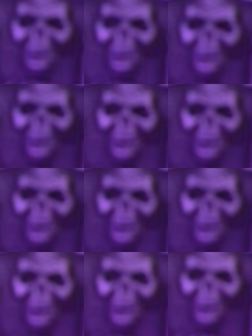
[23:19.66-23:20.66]

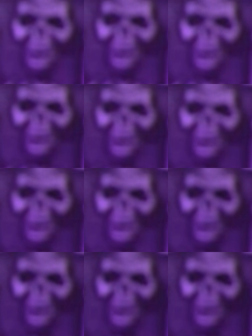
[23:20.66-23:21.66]

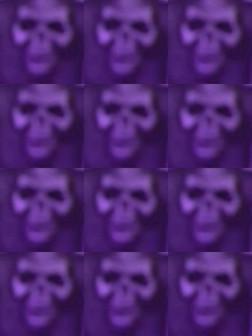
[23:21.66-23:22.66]

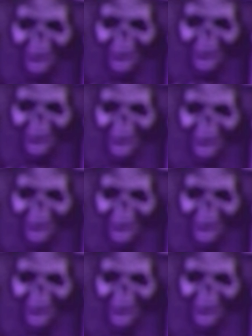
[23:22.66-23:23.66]

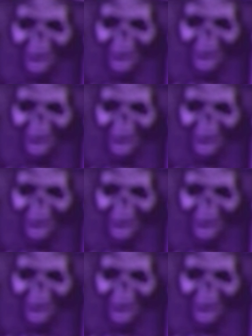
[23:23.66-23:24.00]
(silent)